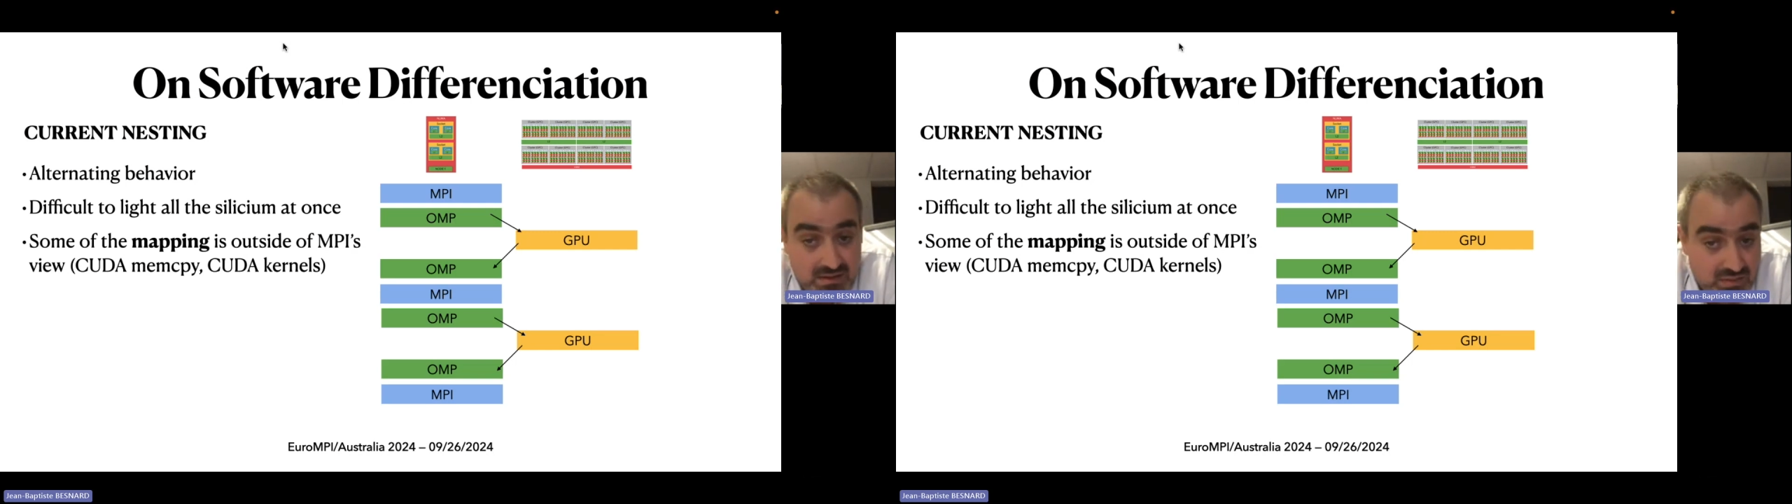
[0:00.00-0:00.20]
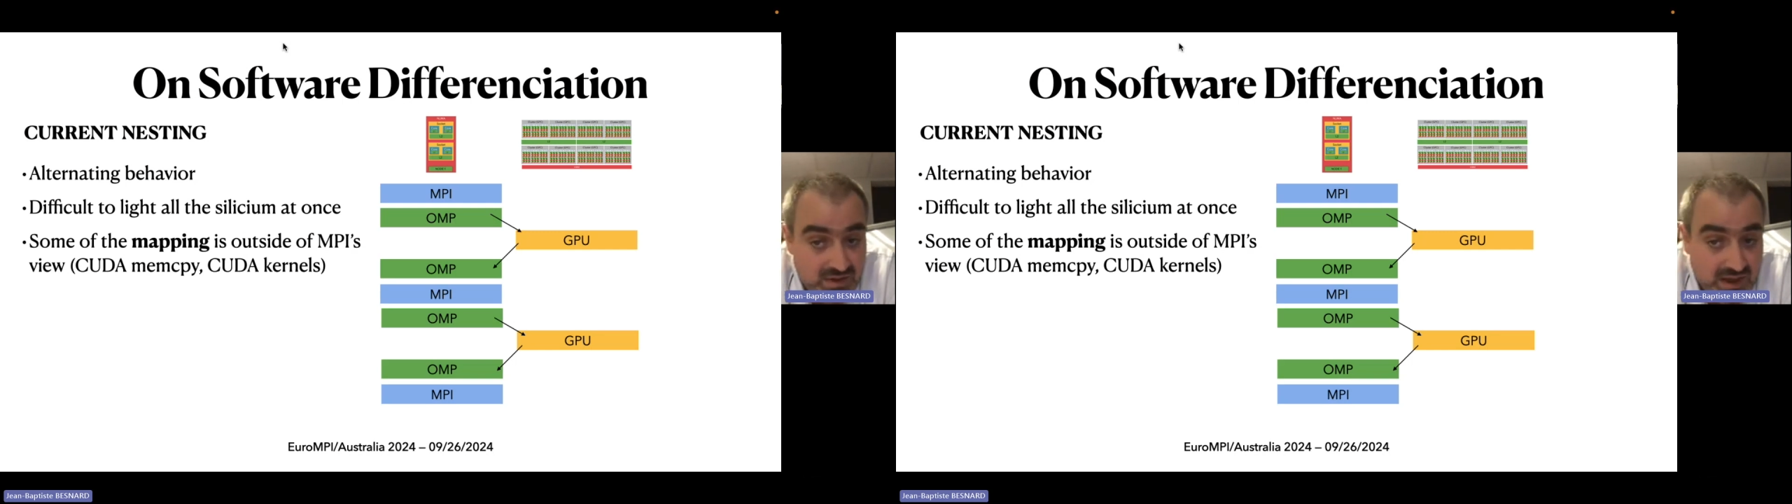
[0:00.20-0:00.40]

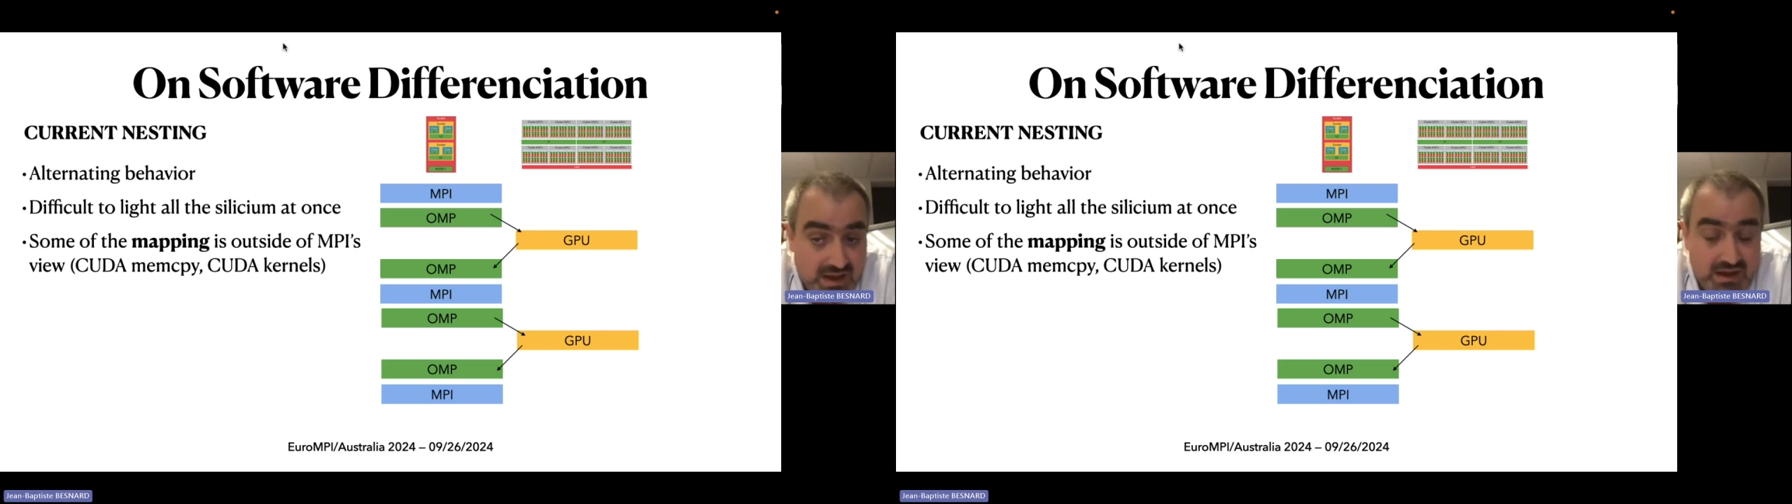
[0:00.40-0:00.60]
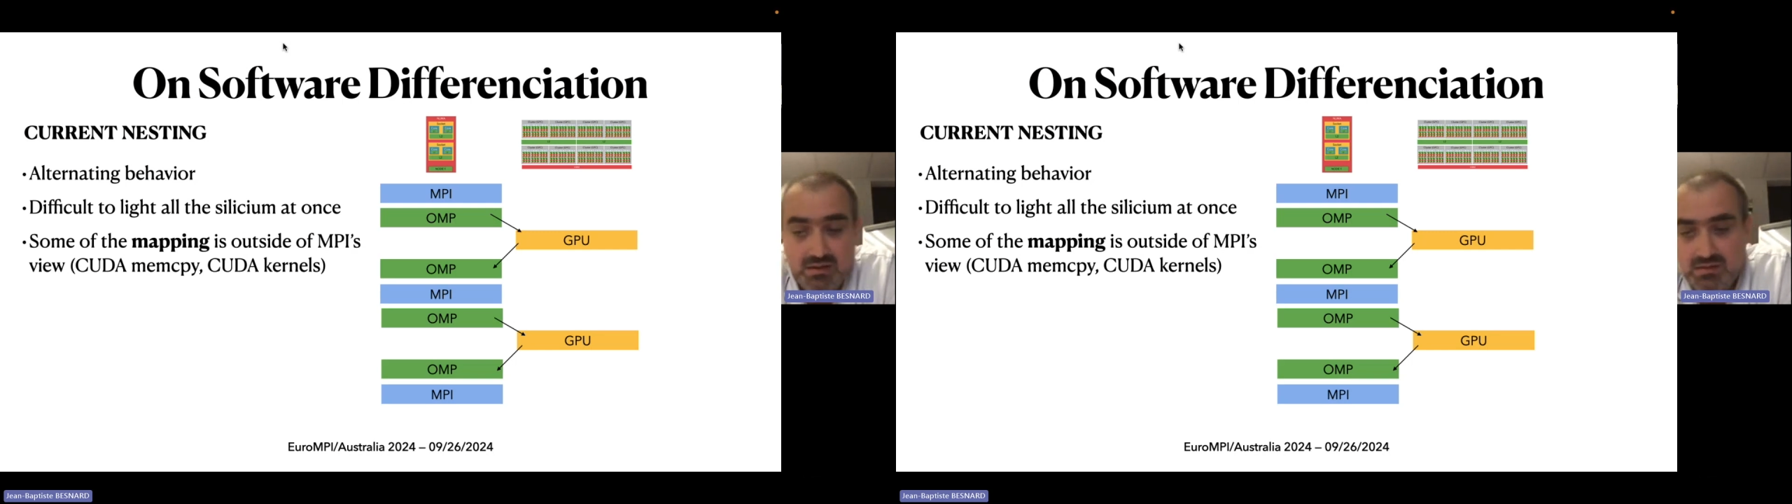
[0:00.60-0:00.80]

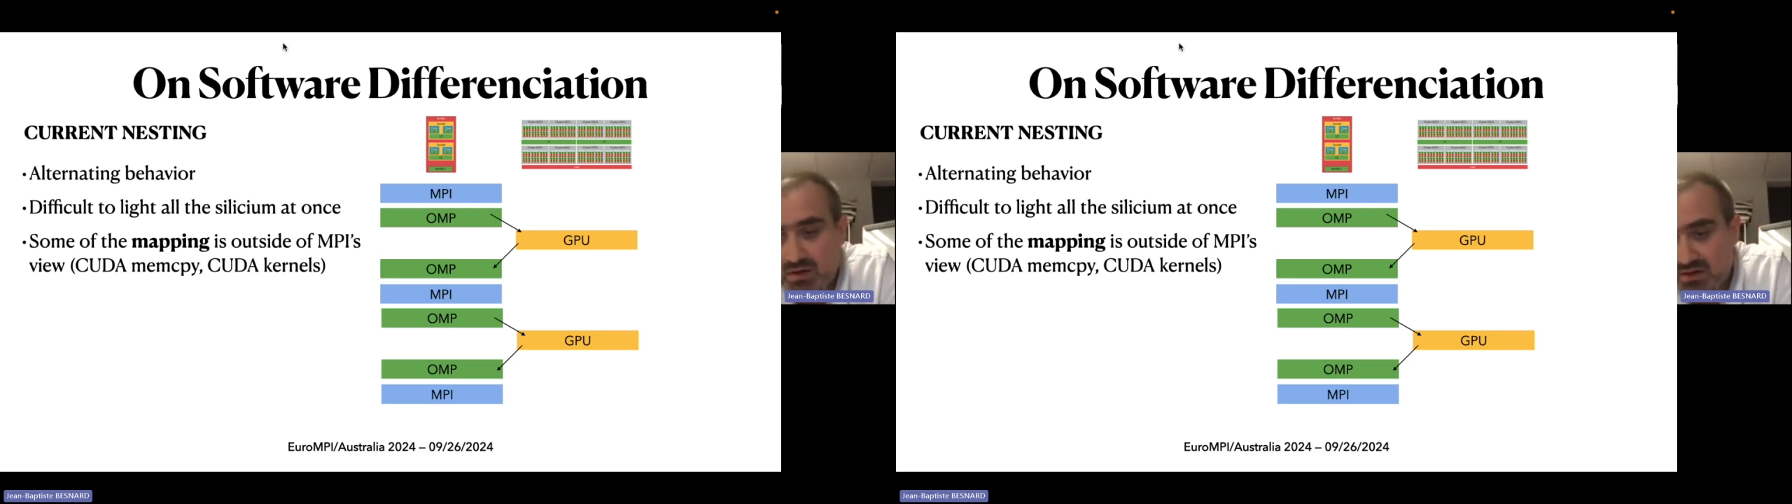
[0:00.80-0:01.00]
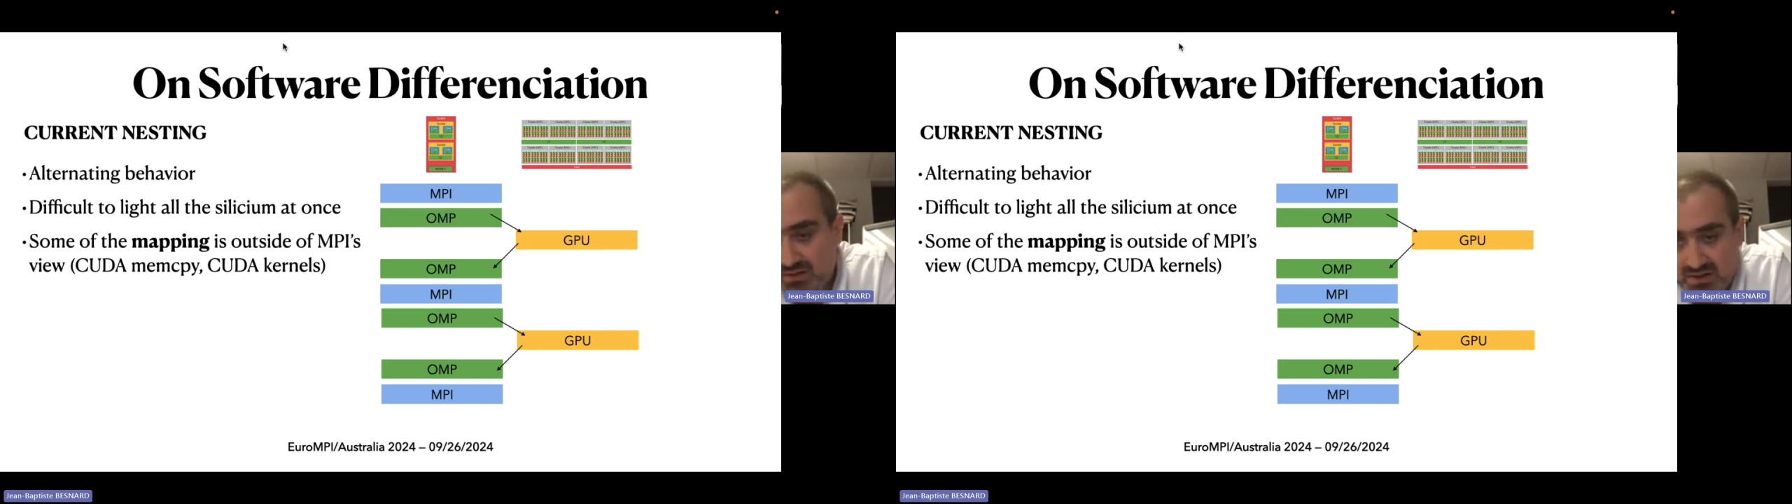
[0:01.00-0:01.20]
CUDA
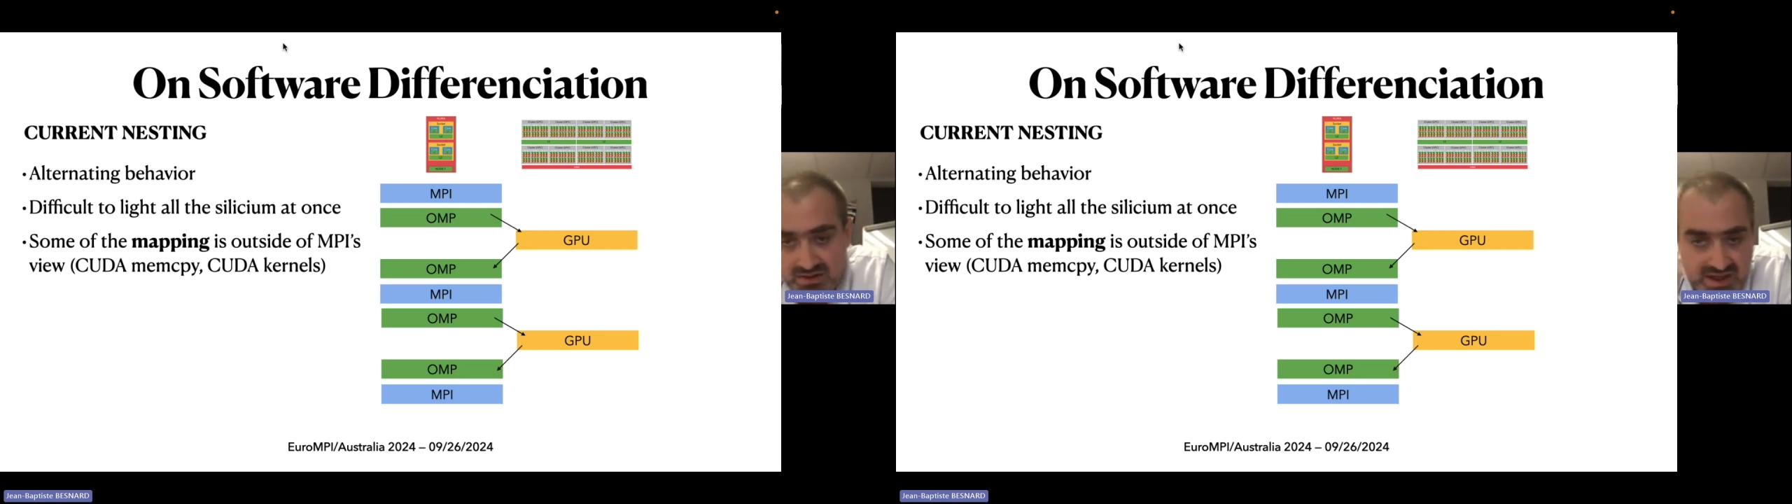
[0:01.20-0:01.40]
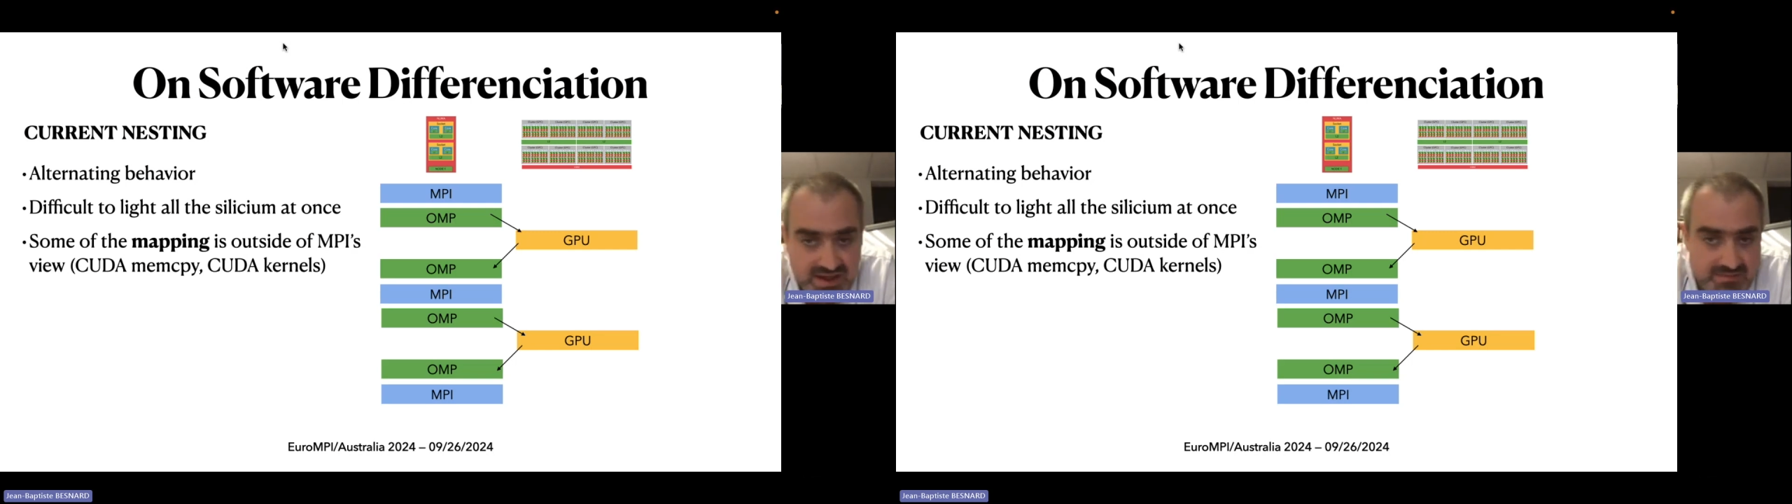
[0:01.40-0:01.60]
or
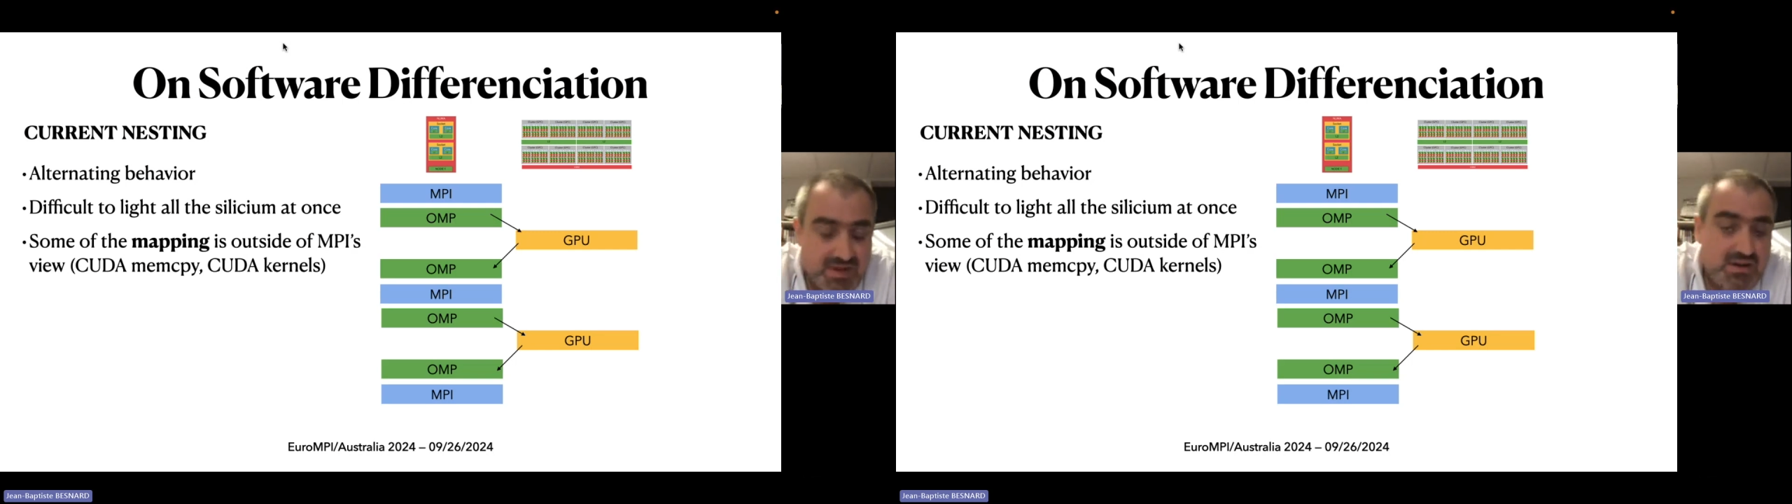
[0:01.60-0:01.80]
ROCm,